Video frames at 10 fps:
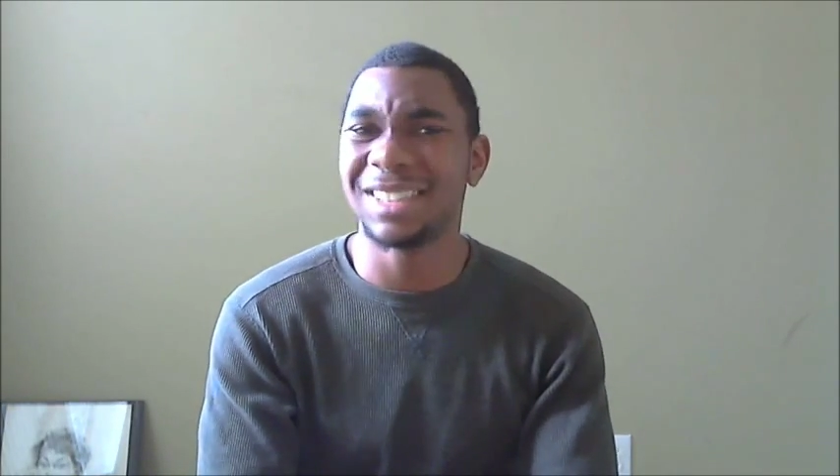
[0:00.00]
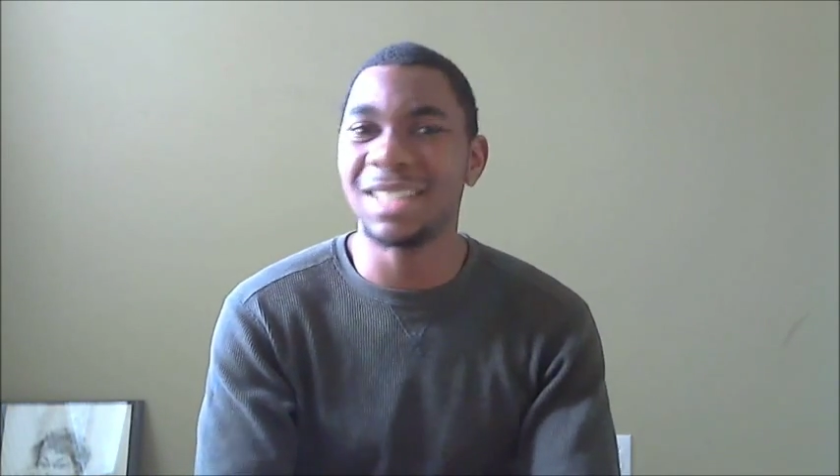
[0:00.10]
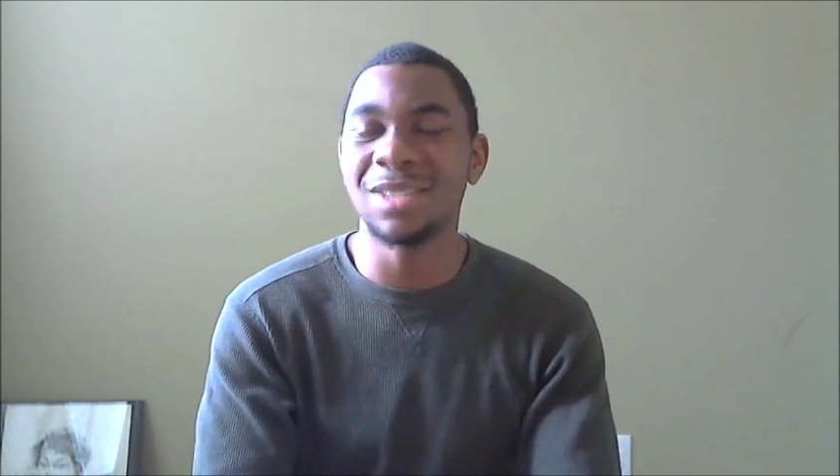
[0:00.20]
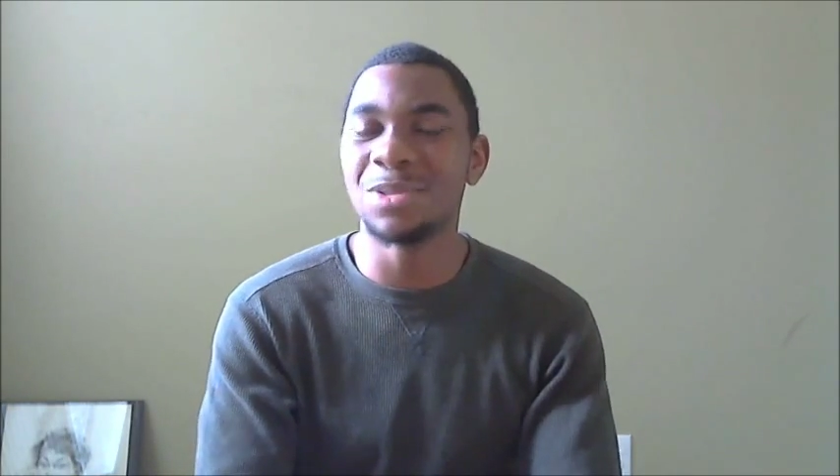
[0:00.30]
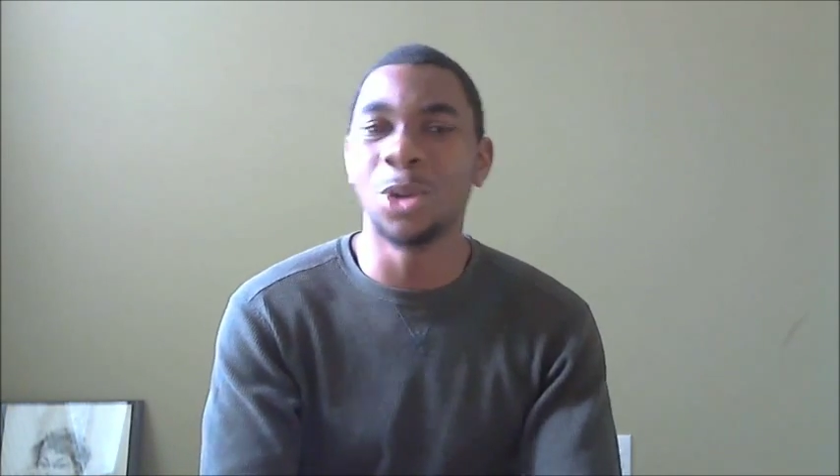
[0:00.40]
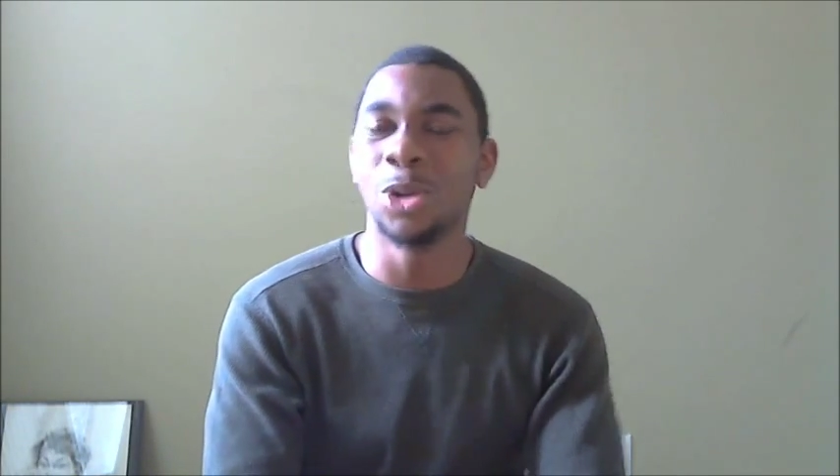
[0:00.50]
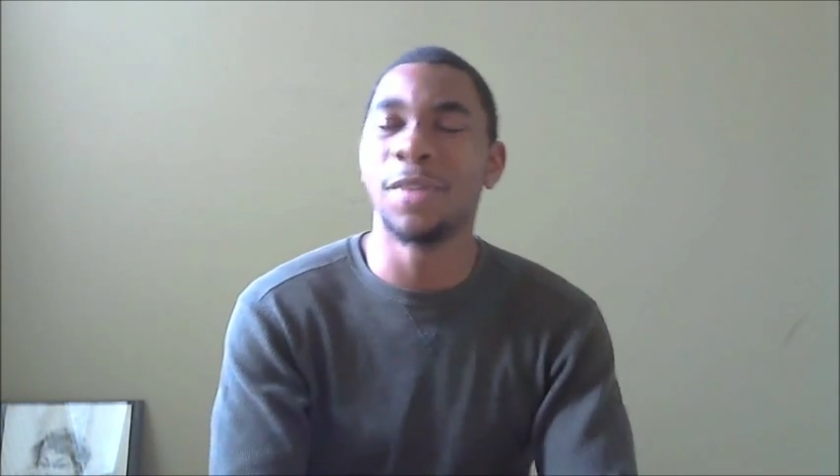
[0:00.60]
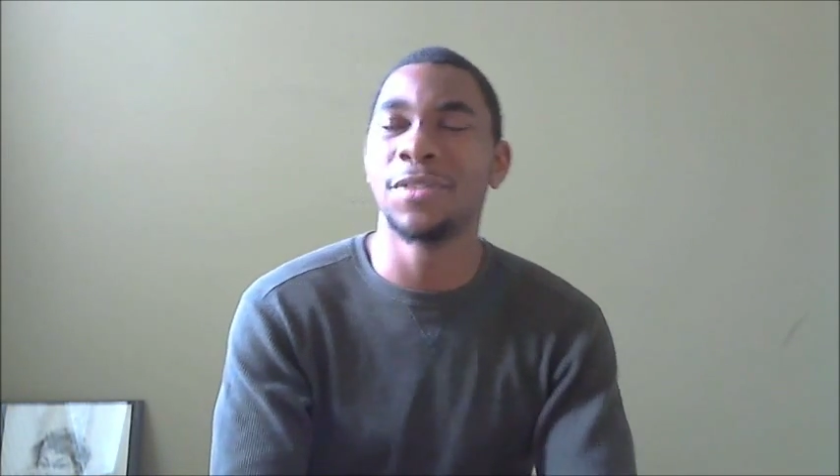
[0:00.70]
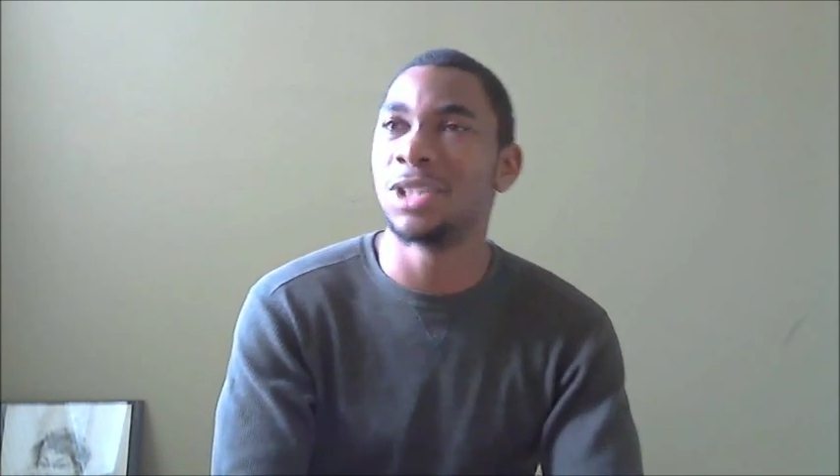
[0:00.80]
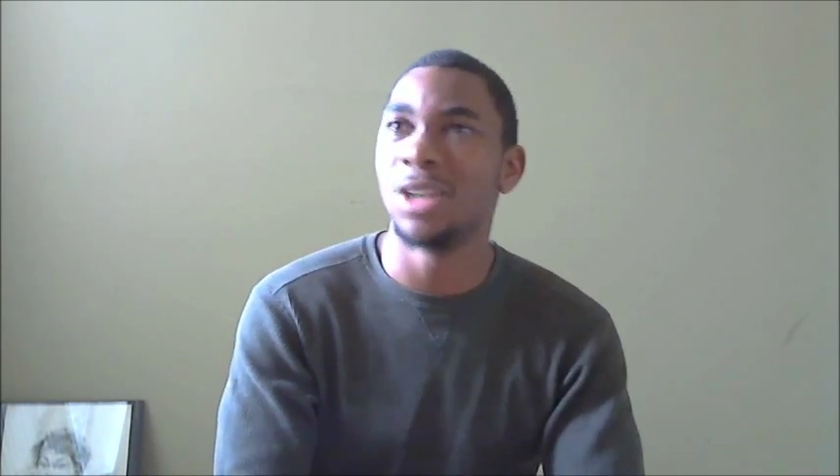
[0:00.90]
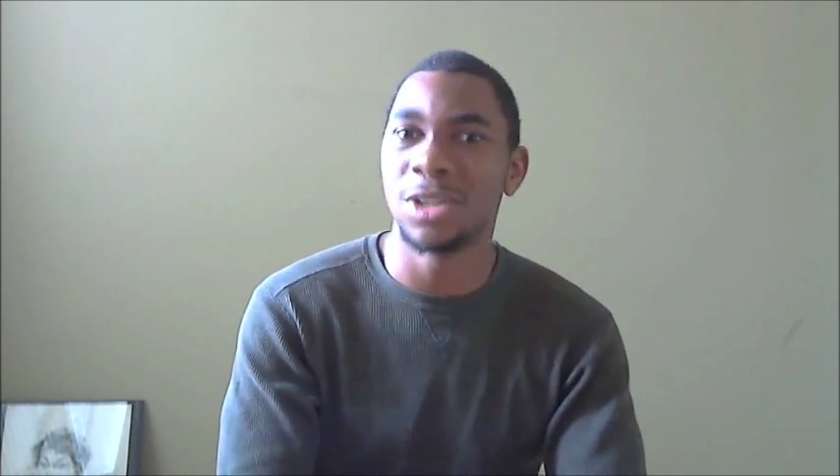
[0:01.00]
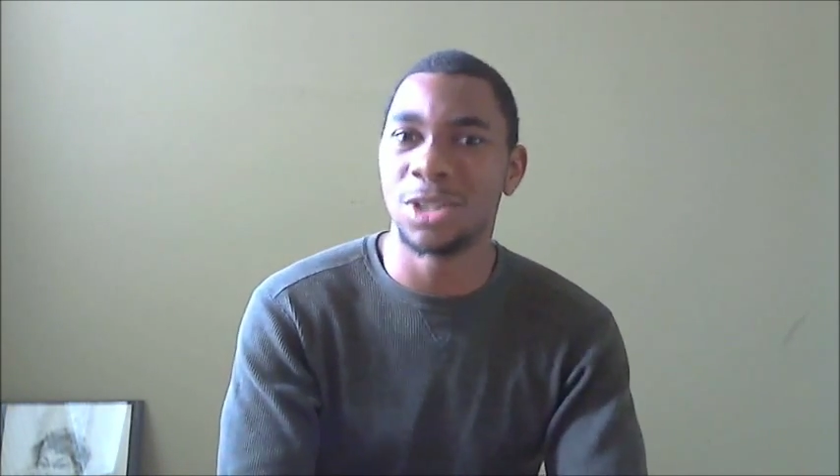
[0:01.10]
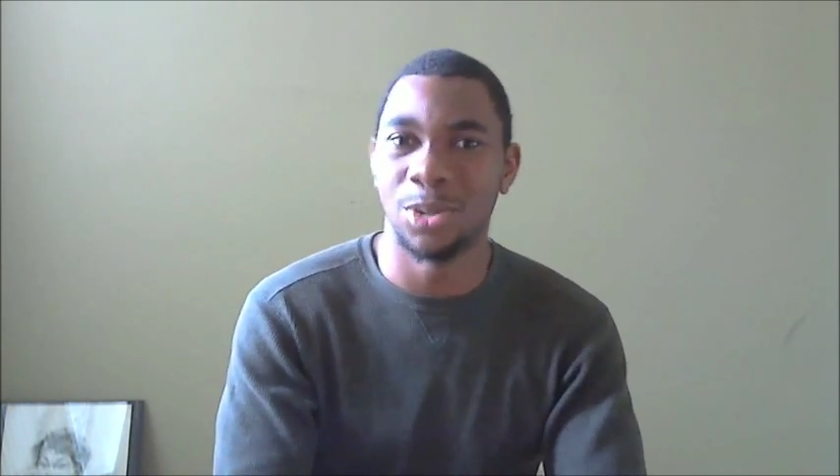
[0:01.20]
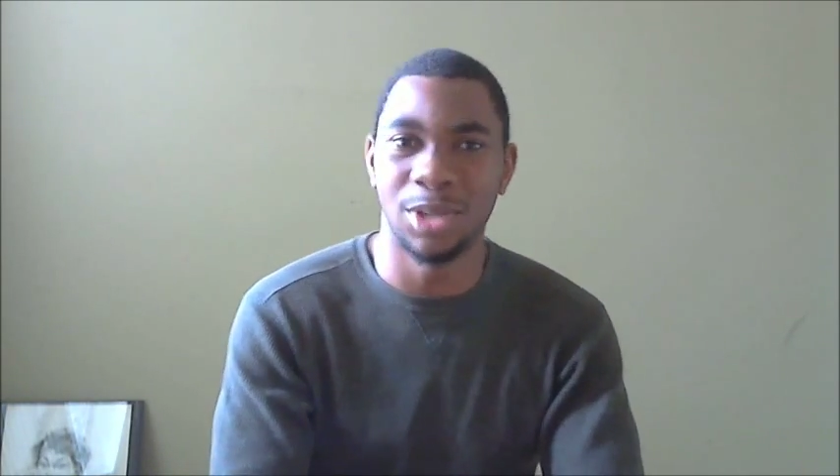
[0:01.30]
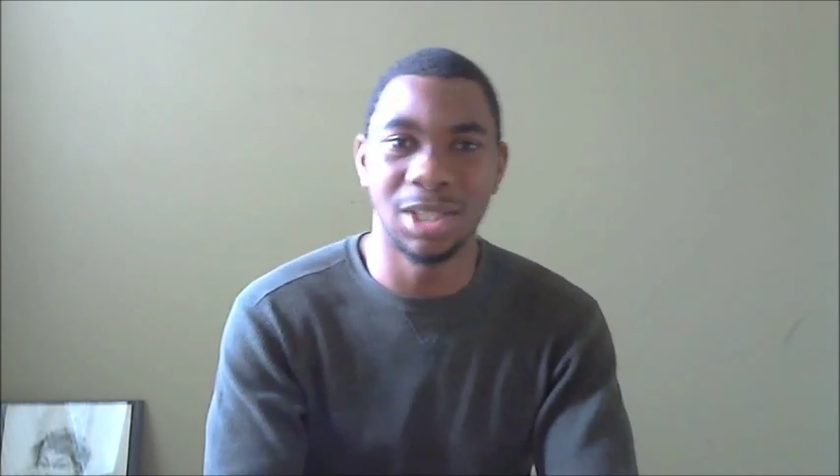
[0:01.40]
Doesn't roll off the tongue
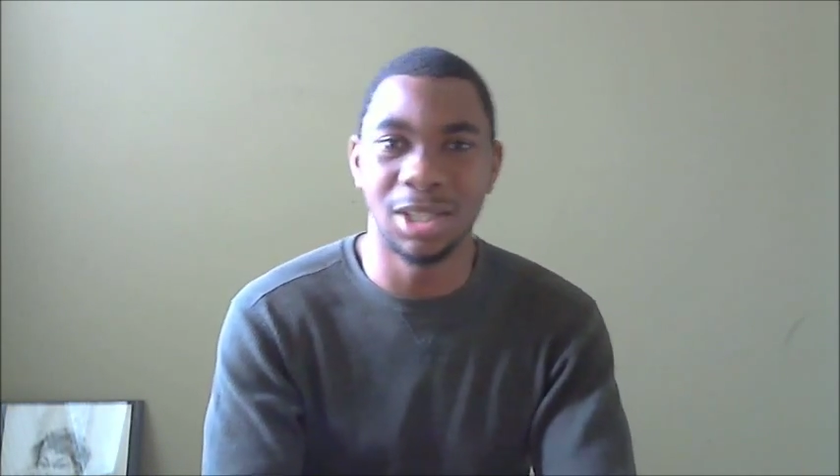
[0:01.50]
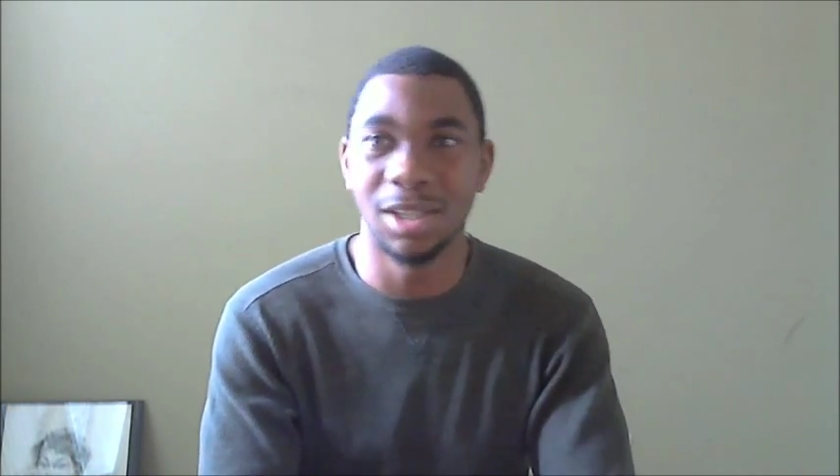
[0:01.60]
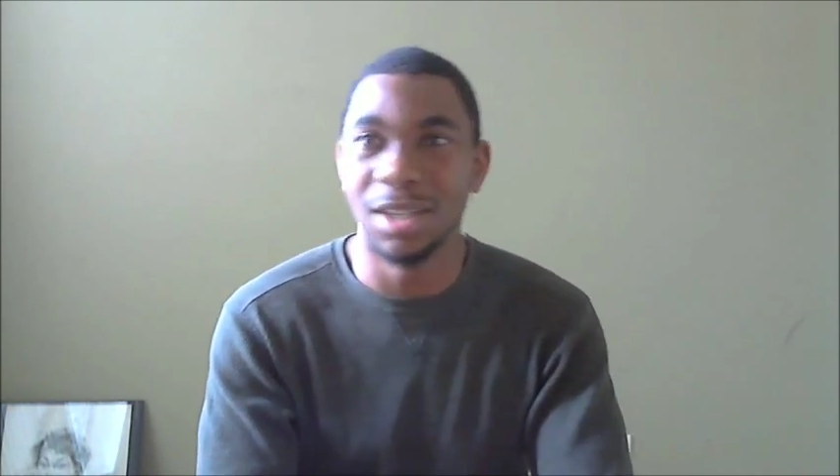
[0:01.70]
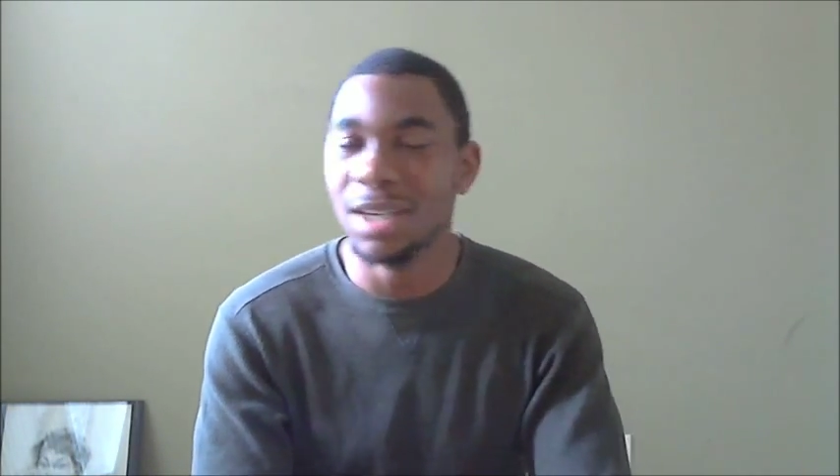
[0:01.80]
so easily.